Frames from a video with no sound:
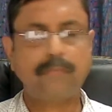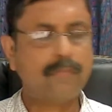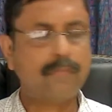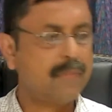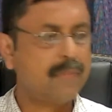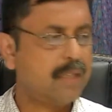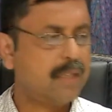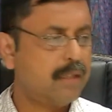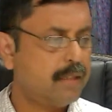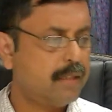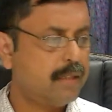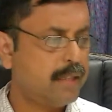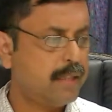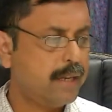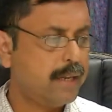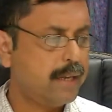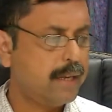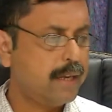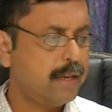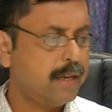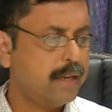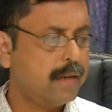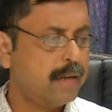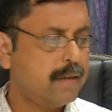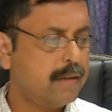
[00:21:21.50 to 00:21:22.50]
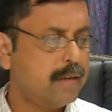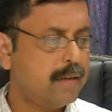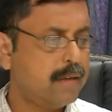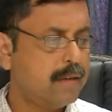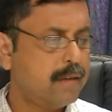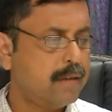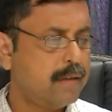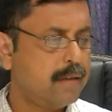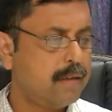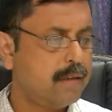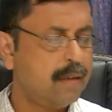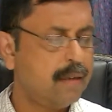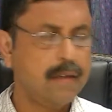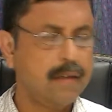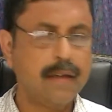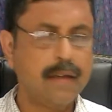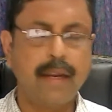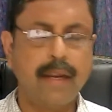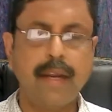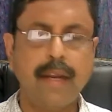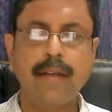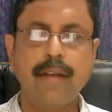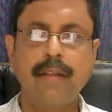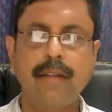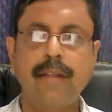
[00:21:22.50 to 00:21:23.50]
they can
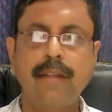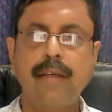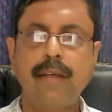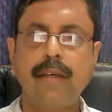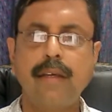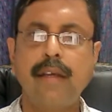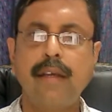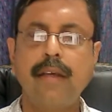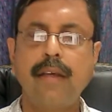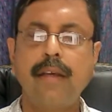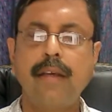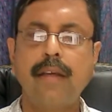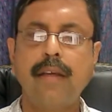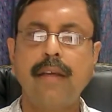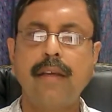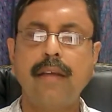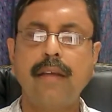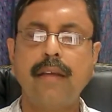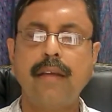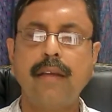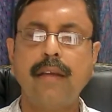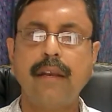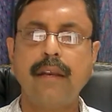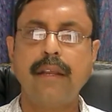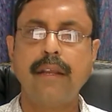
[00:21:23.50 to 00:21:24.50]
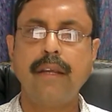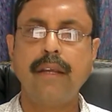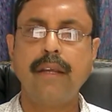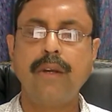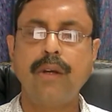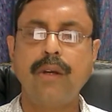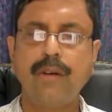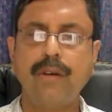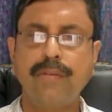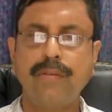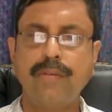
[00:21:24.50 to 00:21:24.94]
get the link of